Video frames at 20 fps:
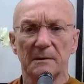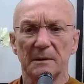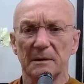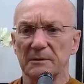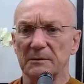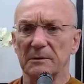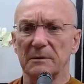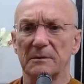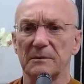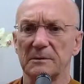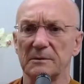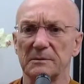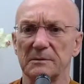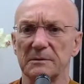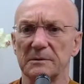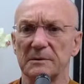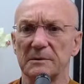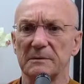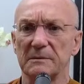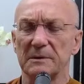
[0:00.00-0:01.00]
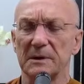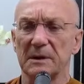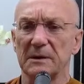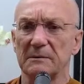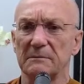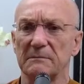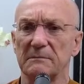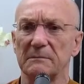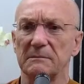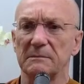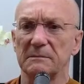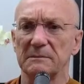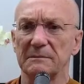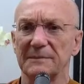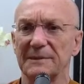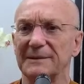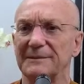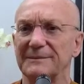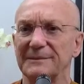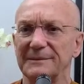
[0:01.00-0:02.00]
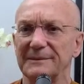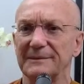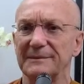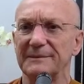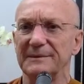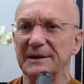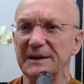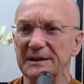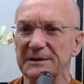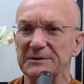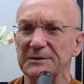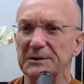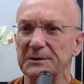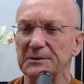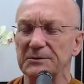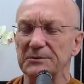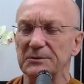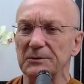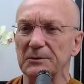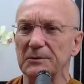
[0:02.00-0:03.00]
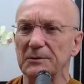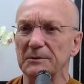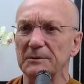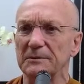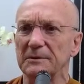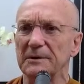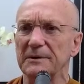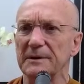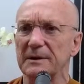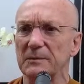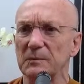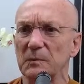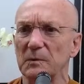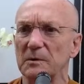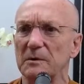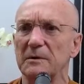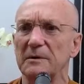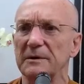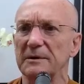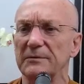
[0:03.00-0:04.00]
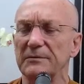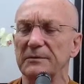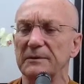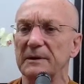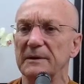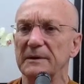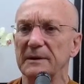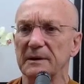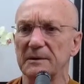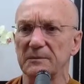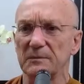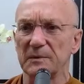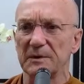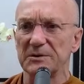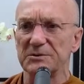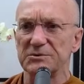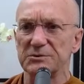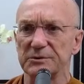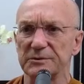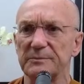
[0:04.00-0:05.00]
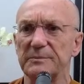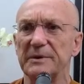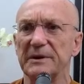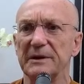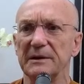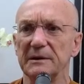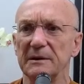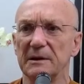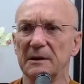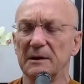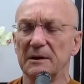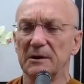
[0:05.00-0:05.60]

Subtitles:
that need to control, or that worry that we should be